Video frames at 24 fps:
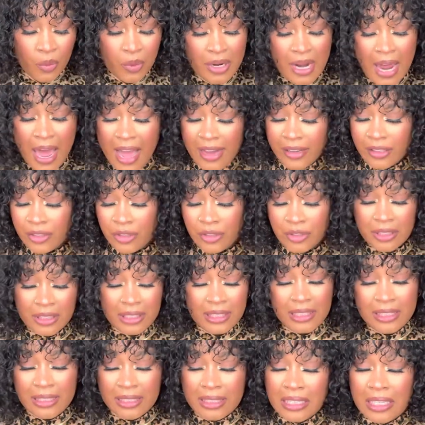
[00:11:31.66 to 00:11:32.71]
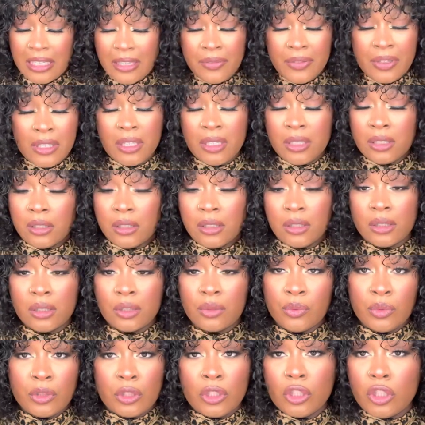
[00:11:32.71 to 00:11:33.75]
actor is this giving
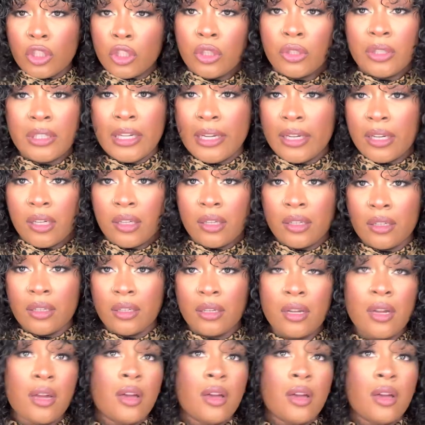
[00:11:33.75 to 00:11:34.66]
with the curly hair?